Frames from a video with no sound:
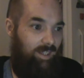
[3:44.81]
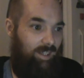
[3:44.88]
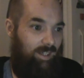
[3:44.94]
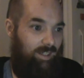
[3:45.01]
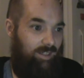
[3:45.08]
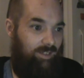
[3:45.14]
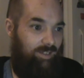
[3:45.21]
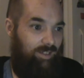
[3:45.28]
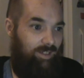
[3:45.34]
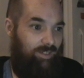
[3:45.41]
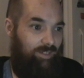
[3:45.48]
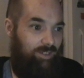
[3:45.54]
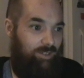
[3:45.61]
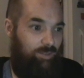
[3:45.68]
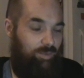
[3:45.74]
And
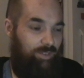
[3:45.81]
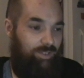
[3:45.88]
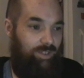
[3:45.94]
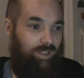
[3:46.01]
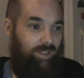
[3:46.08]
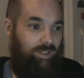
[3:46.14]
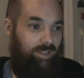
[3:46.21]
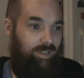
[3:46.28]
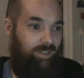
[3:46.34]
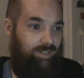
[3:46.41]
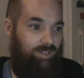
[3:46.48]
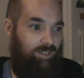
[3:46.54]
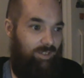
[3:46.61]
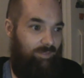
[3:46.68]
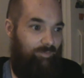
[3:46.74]
this was an
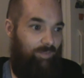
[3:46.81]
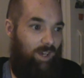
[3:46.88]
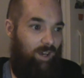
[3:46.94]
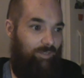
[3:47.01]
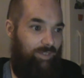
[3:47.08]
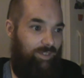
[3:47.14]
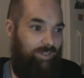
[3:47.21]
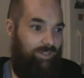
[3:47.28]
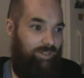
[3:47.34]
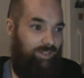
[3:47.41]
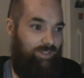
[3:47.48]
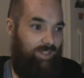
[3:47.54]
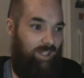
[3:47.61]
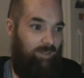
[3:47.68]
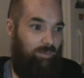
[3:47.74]
incident involving the
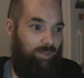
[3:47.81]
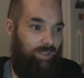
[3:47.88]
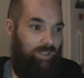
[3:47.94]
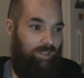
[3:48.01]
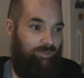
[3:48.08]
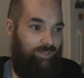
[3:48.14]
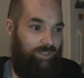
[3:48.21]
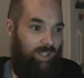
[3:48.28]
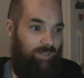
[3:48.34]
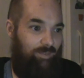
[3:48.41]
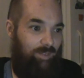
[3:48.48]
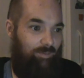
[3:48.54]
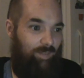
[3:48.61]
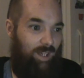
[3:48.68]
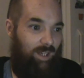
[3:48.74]
disabling of
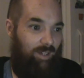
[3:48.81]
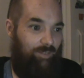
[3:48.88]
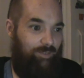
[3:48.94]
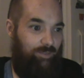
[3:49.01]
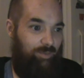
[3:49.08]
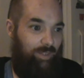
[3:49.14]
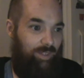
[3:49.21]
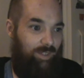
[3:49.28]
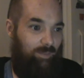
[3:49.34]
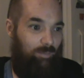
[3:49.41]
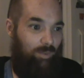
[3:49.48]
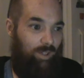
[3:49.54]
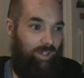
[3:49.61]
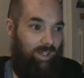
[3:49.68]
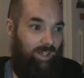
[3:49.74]
safety valves within
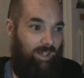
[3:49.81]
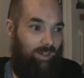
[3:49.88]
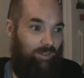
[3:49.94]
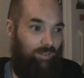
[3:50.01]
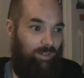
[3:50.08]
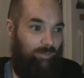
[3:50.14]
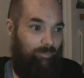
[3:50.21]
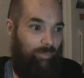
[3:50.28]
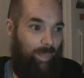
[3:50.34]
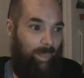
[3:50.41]
1 hour.